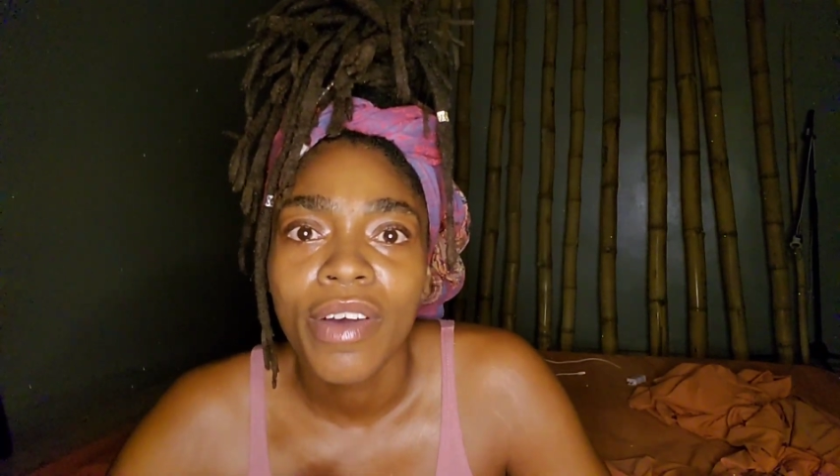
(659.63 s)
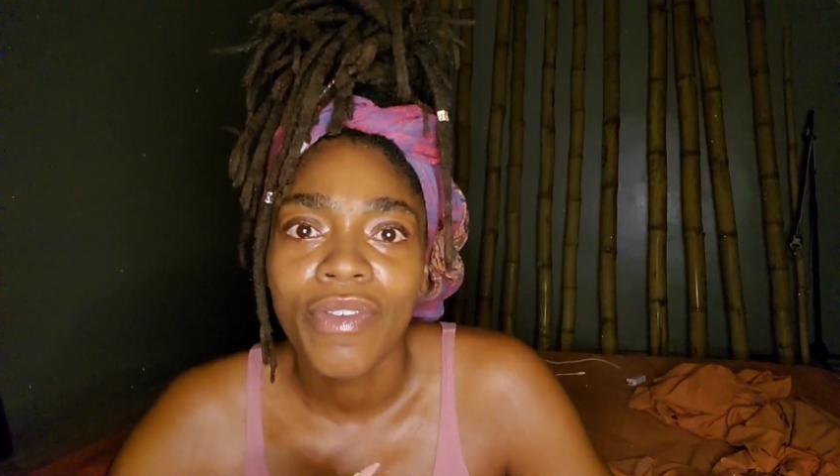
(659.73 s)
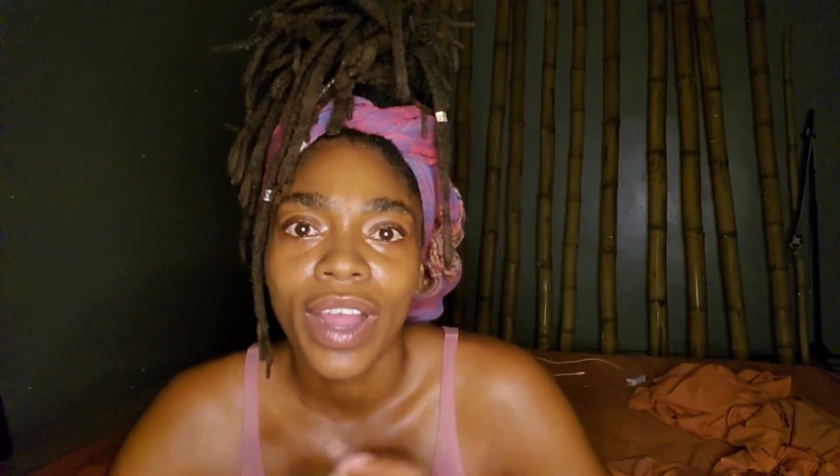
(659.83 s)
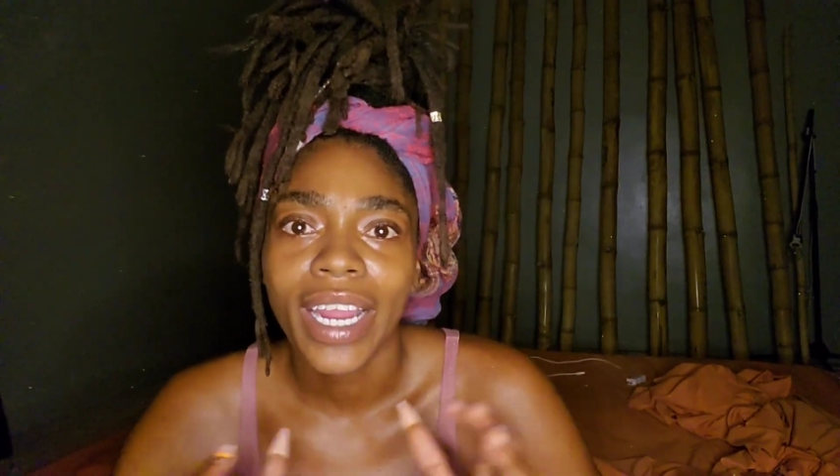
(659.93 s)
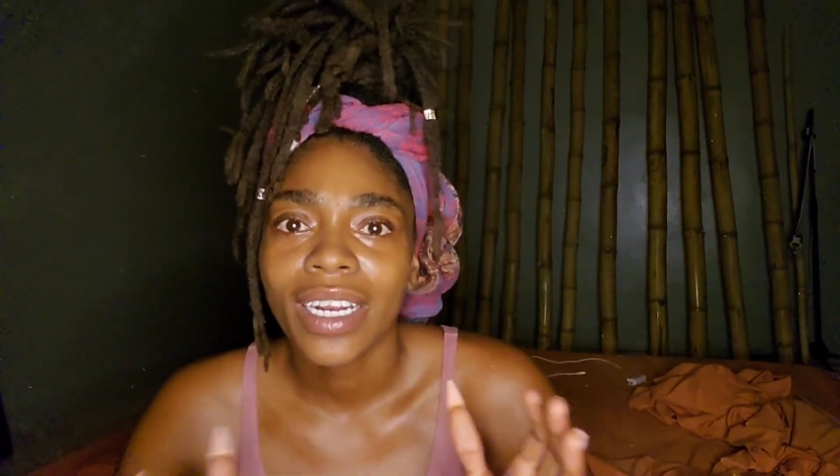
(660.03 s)

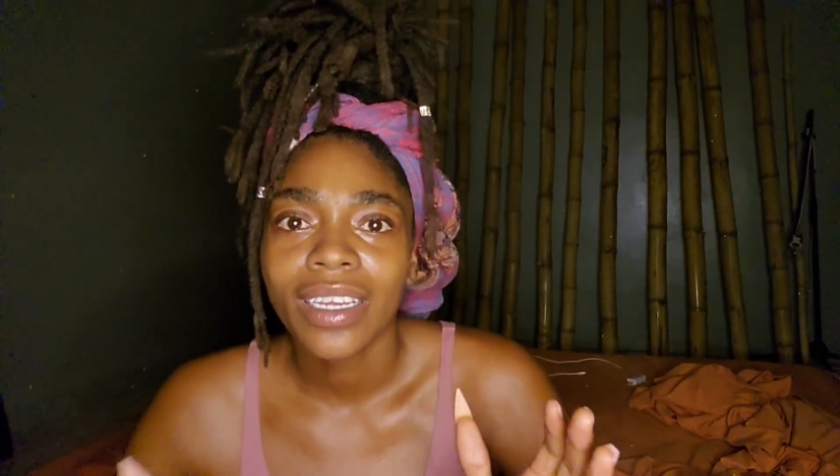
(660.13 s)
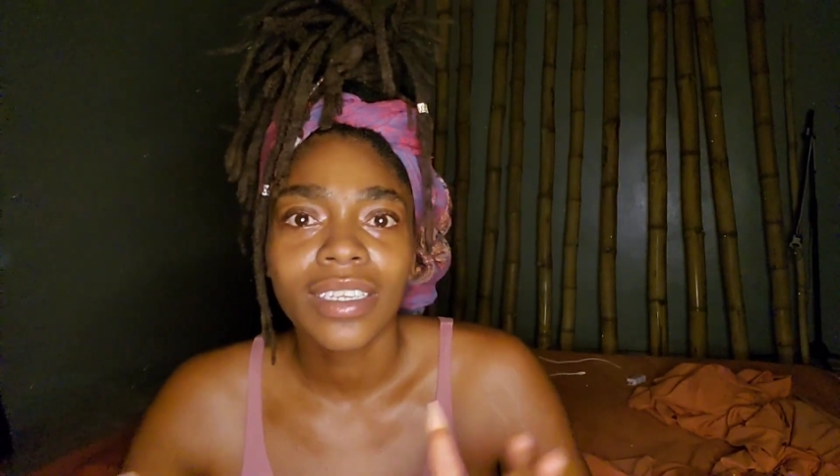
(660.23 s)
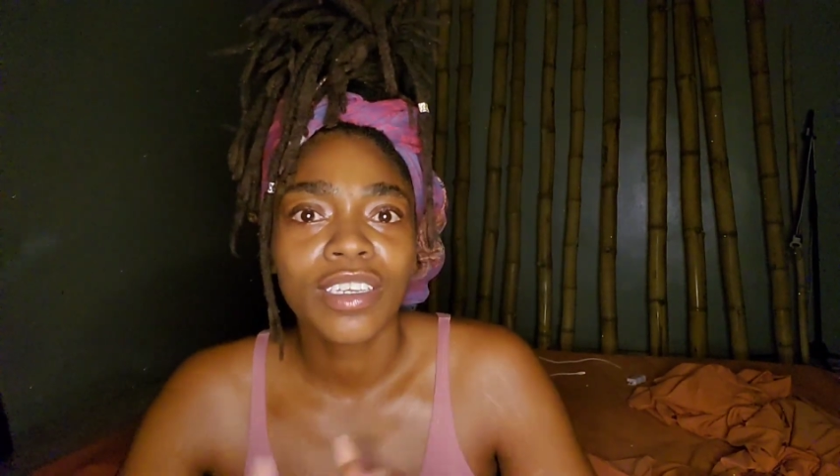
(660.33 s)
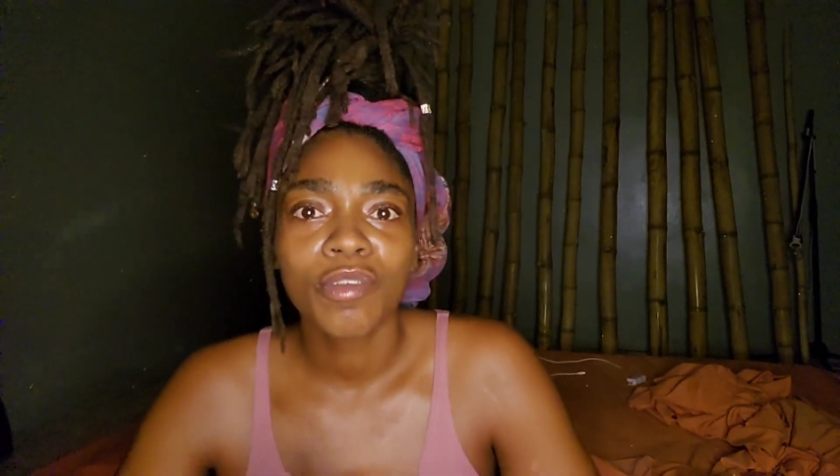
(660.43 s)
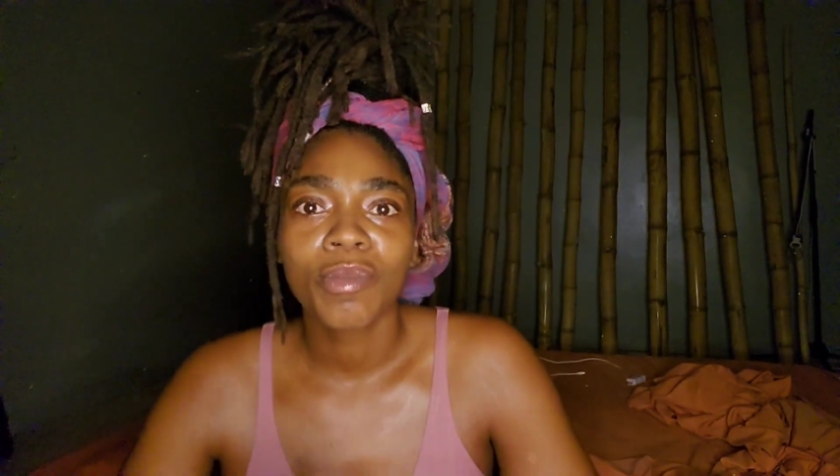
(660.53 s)
fighting
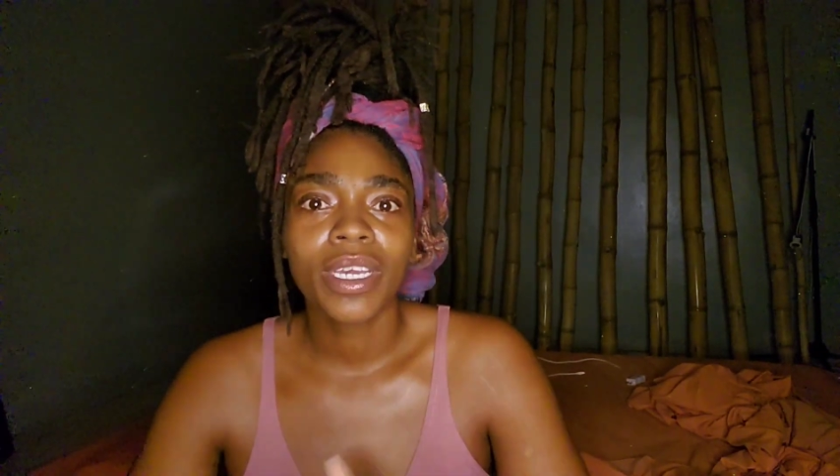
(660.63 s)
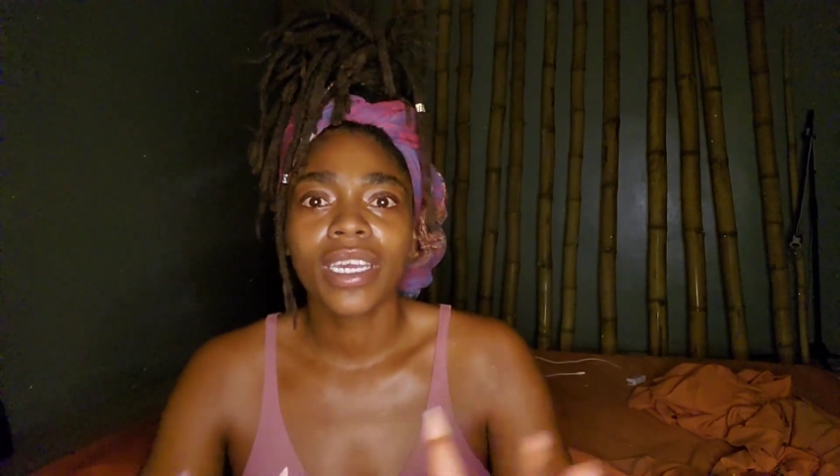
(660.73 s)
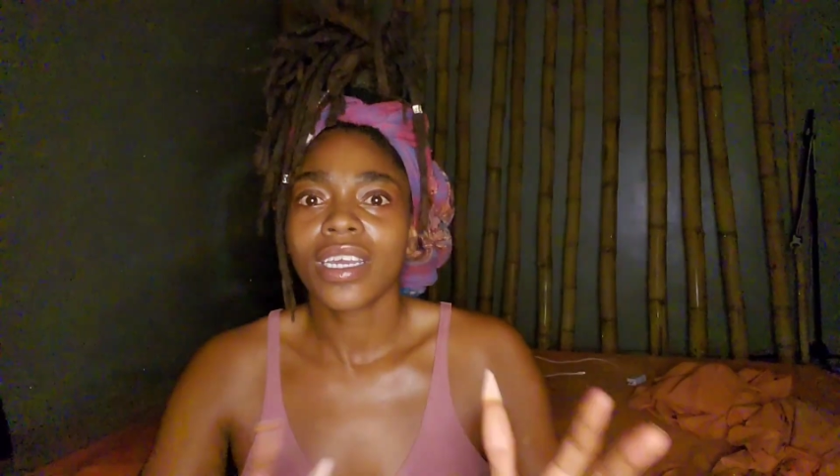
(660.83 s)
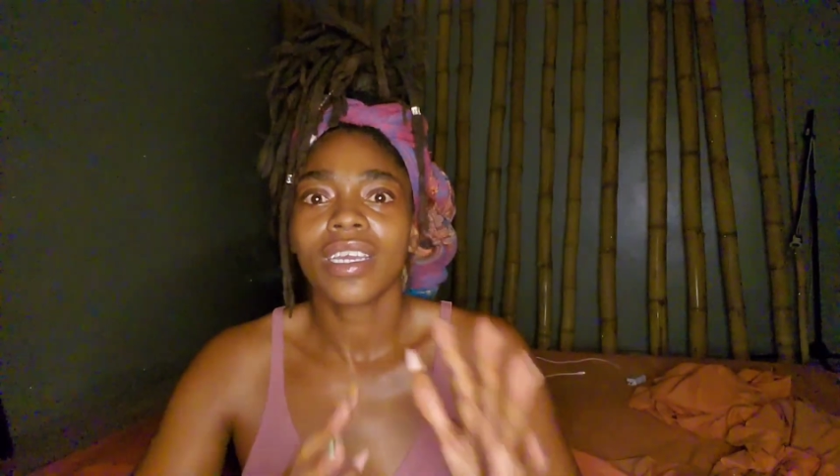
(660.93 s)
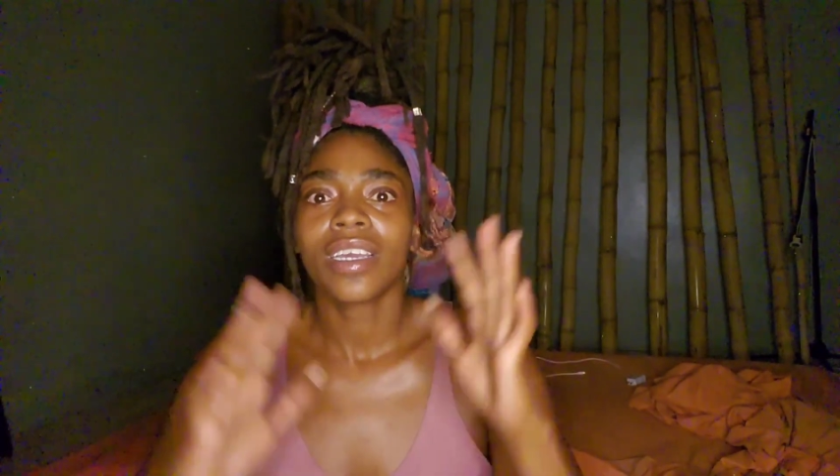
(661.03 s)
to
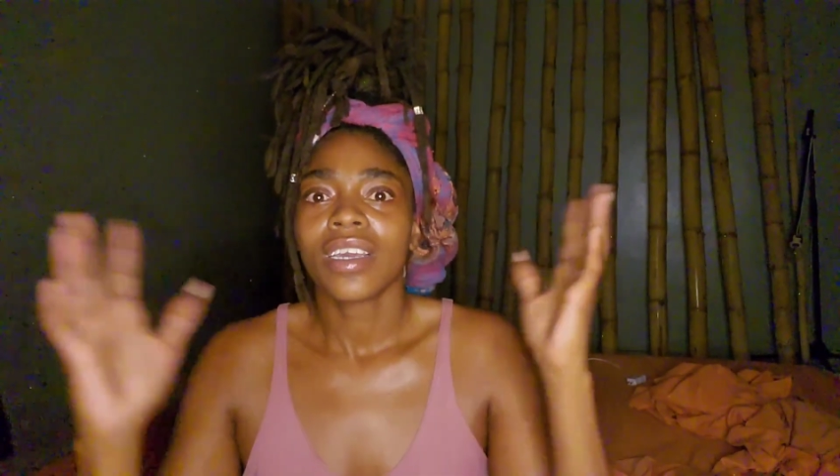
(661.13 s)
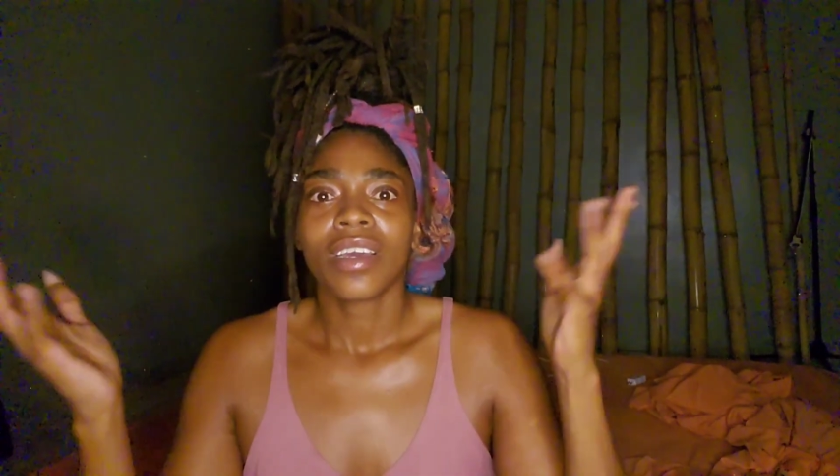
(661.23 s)
be